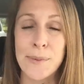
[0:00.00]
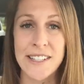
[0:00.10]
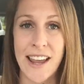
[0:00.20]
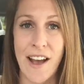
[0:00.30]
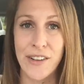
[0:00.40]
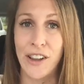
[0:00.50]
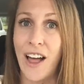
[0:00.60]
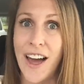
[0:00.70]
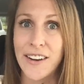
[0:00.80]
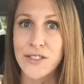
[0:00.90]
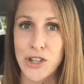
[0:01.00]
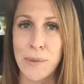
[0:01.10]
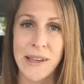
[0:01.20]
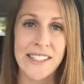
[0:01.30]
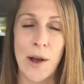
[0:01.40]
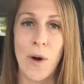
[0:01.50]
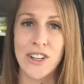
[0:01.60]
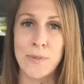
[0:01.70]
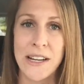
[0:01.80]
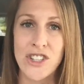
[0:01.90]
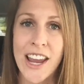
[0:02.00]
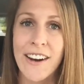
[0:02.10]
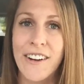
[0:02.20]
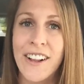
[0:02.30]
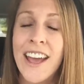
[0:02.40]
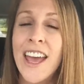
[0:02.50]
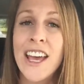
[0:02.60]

because I have a lot of Germans that watch my channel,